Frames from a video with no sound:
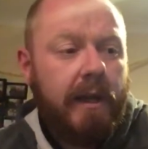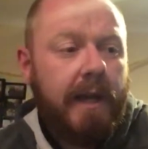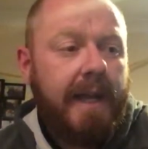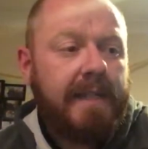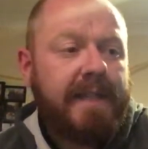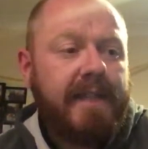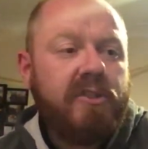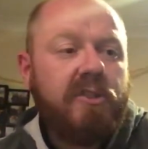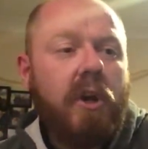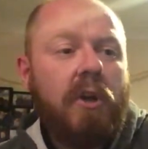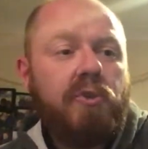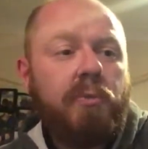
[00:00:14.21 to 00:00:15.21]
And it's a
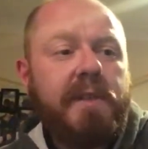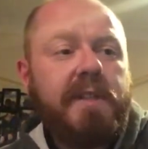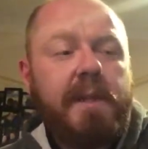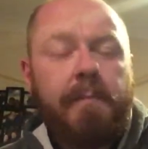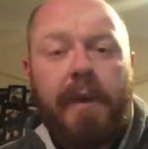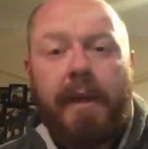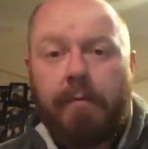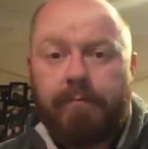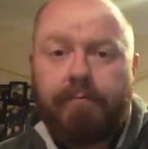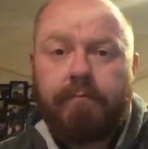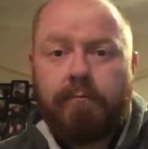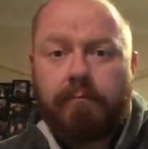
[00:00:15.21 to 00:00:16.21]
Scotch whiskey beer.
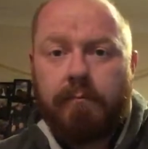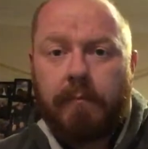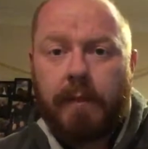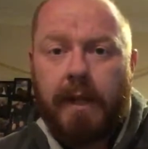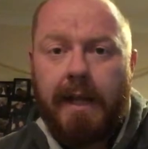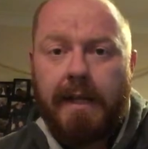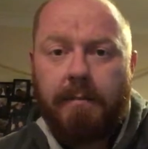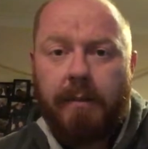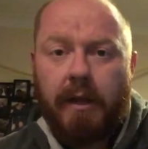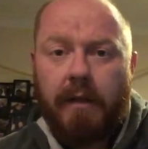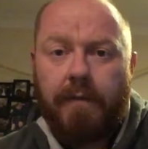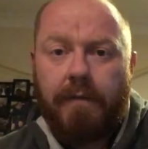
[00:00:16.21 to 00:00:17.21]
And it's a
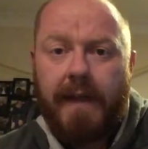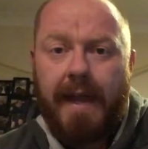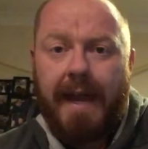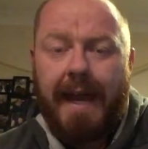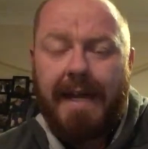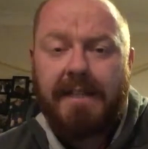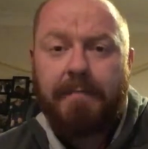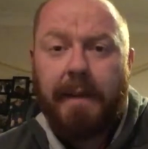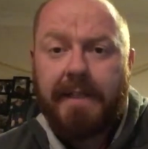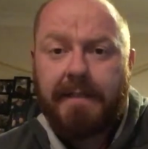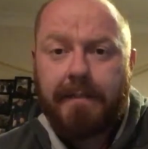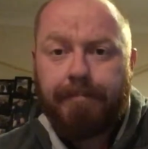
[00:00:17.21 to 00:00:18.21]
bottle of their
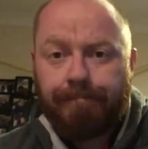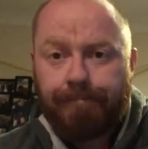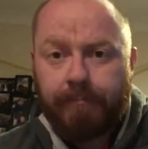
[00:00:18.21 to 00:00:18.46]
Headspace,